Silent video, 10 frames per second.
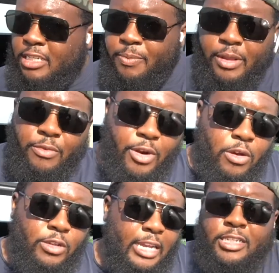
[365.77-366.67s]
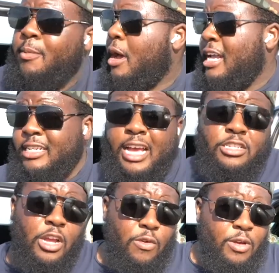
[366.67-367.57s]
sleep on the roads. Now, some
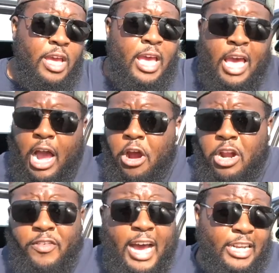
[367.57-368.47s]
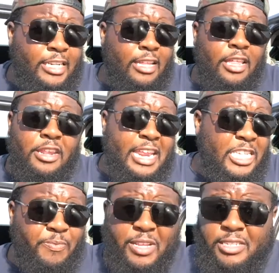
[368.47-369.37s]
hotshots don't. I heard of a hotshot the other day
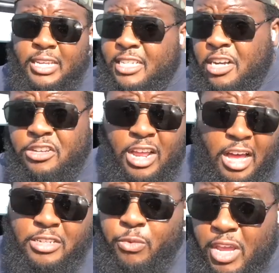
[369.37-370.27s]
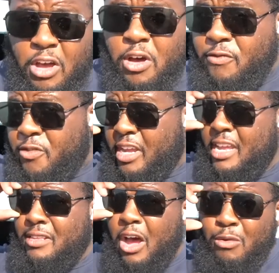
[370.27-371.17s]
that spent $600 a week on
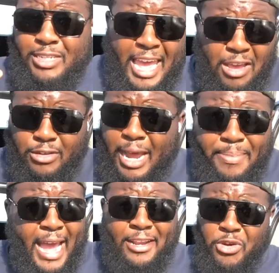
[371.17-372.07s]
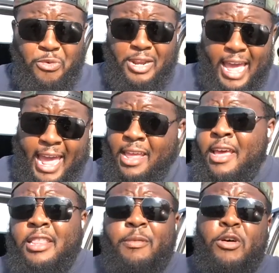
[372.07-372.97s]
freaking hotels. I'm not doing that.
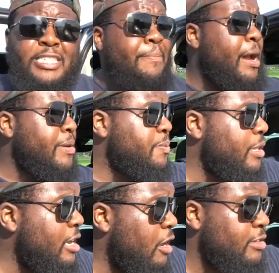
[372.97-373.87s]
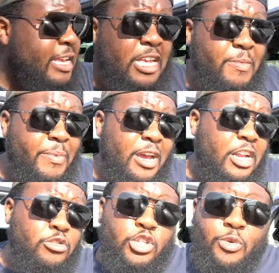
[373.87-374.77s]
The most I probably spent on the hotels maybe
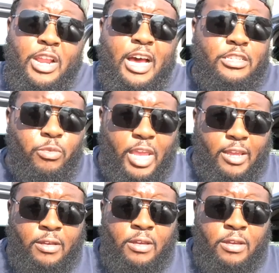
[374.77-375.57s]
$120 a week.